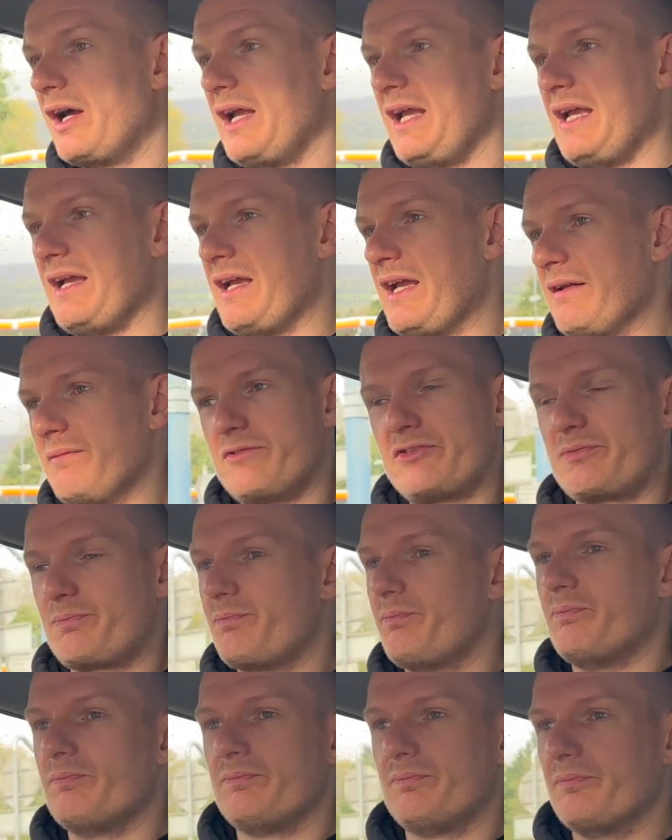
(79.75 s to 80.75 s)
it's
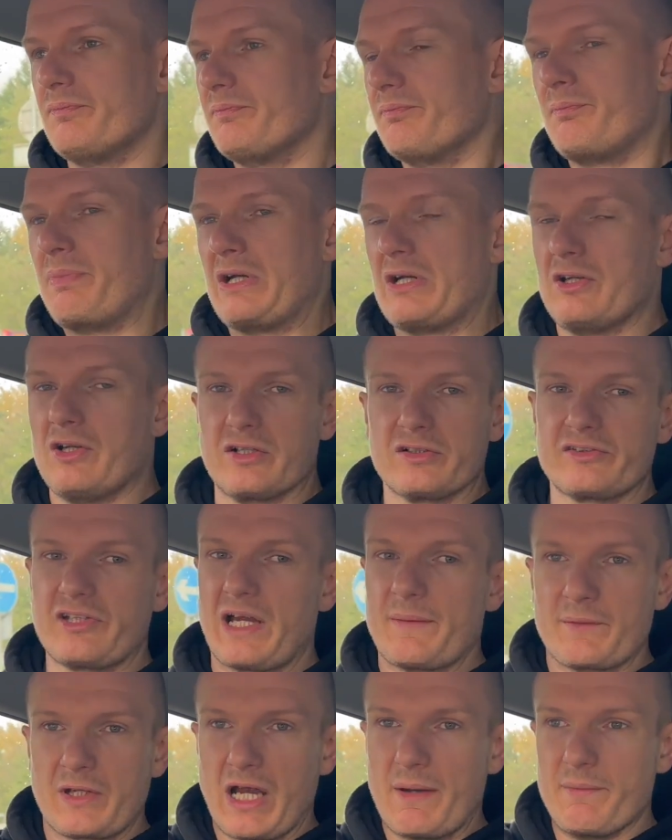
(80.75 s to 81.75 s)
been a long
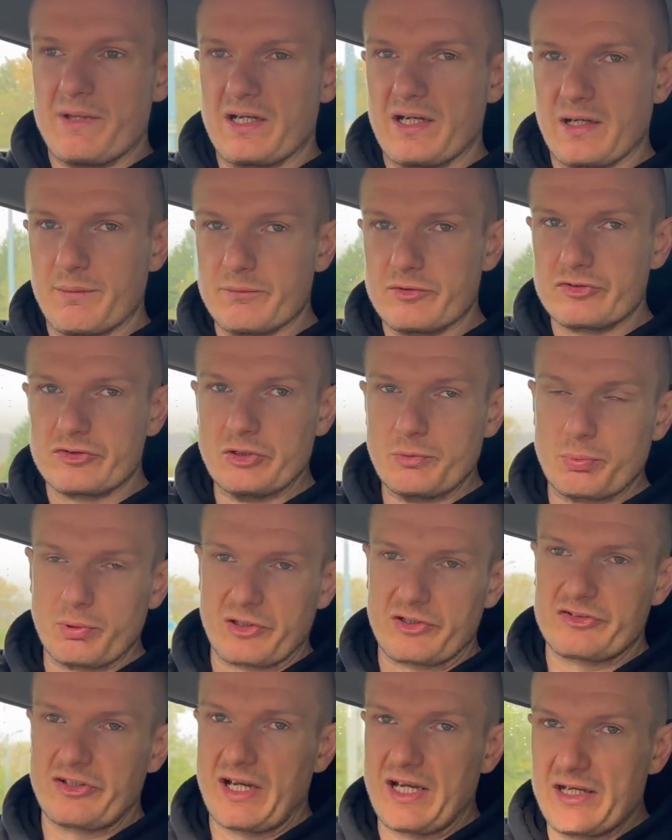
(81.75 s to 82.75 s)
time coming, and I'm
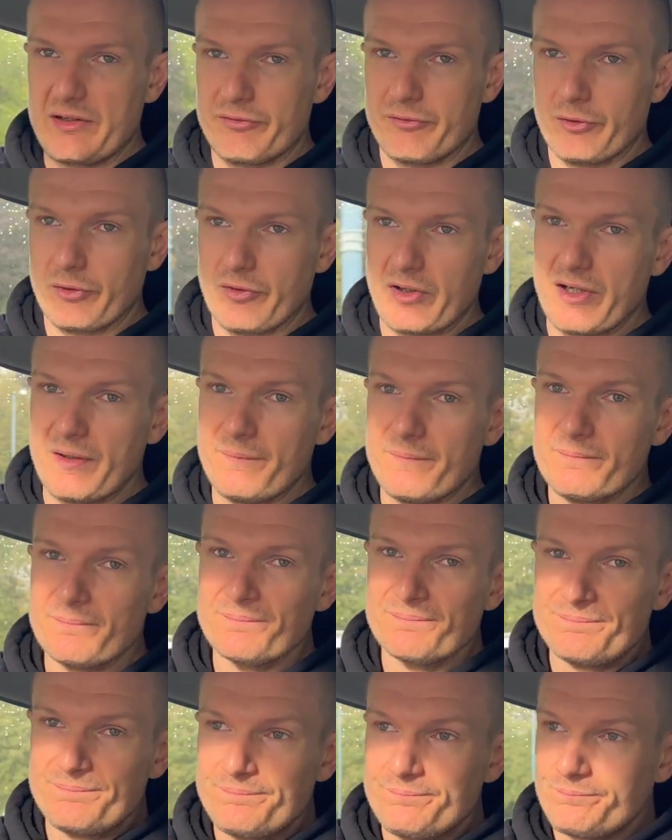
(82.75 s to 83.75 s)
super excited for it.
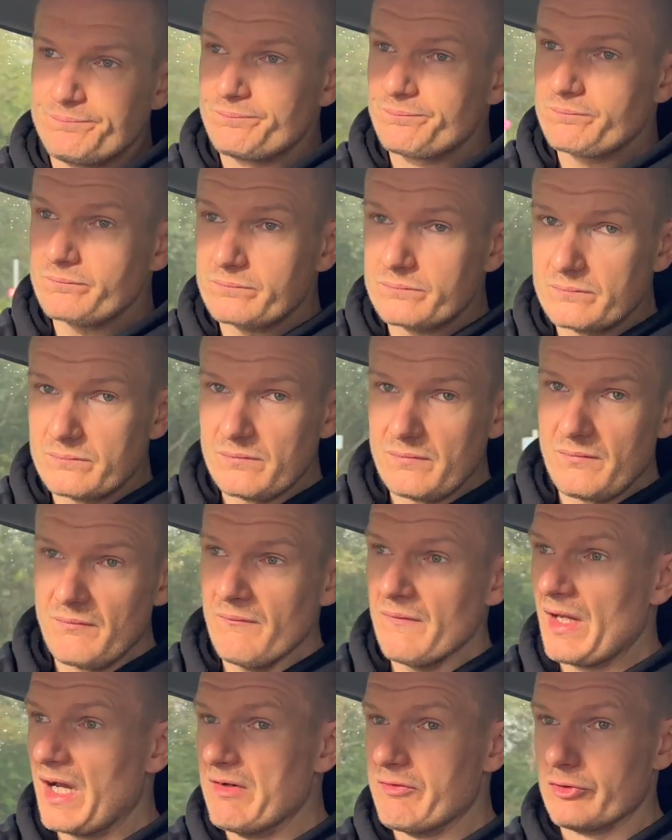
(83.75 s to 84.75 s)

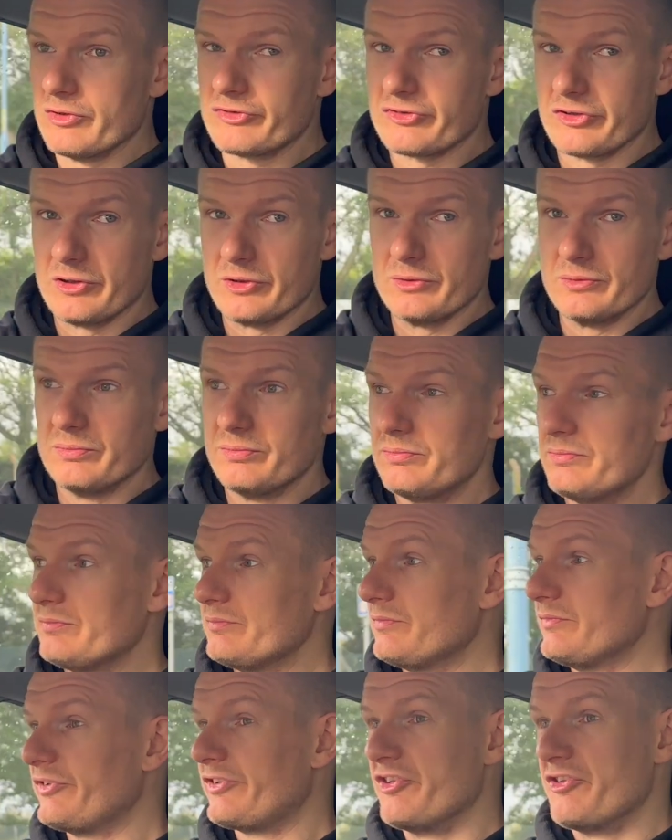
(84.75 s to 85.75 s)
I've also,
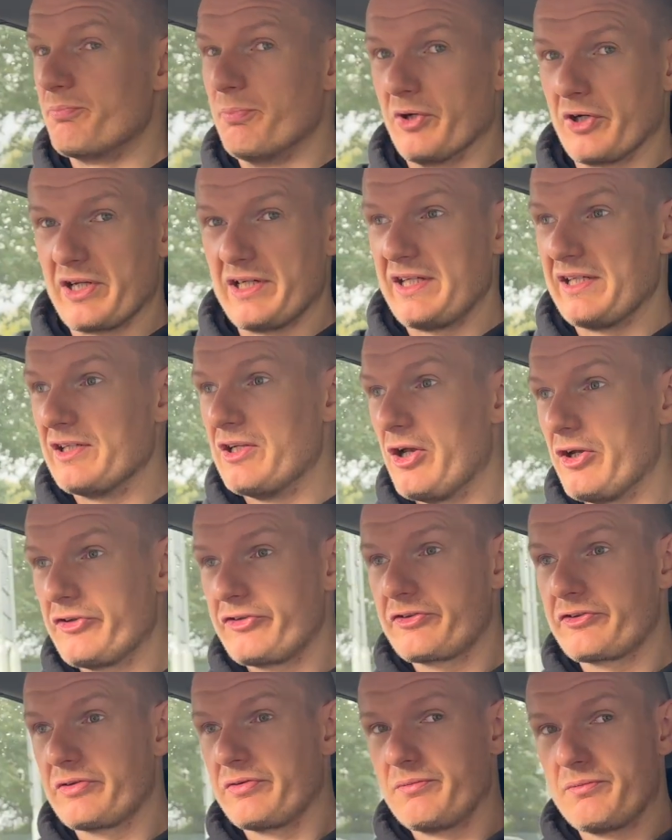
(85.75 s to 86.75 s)
since booking in,
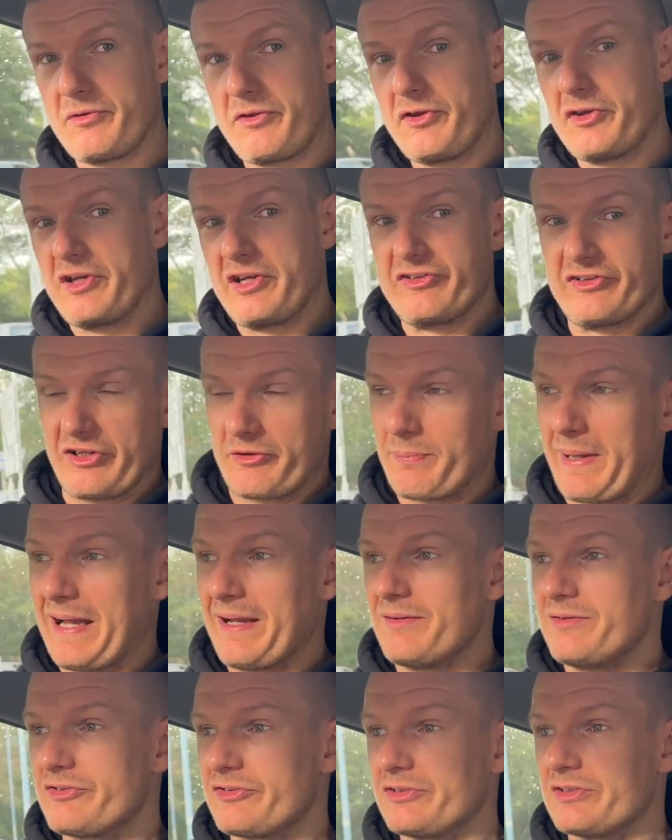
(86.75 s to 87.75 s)
lost 36
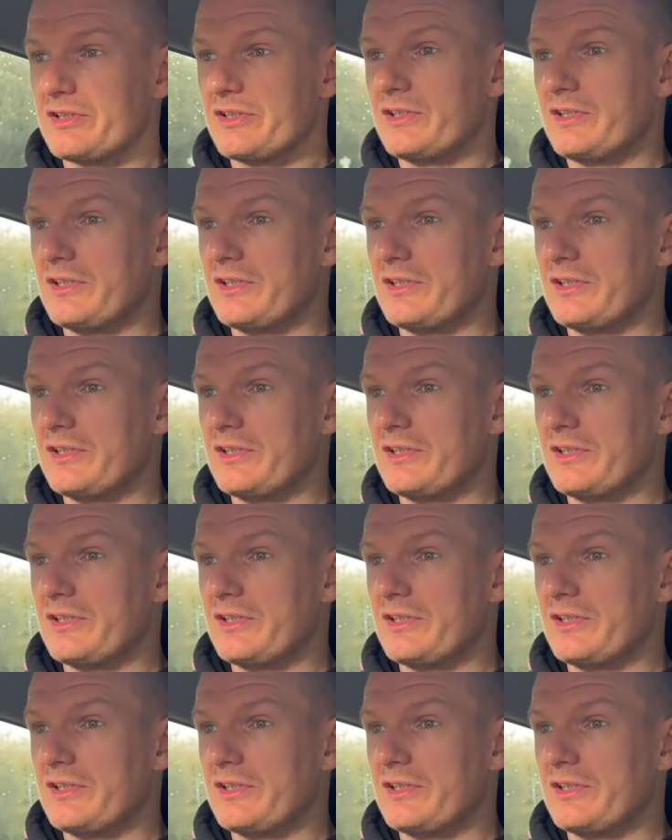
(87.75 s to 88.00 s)
pounds.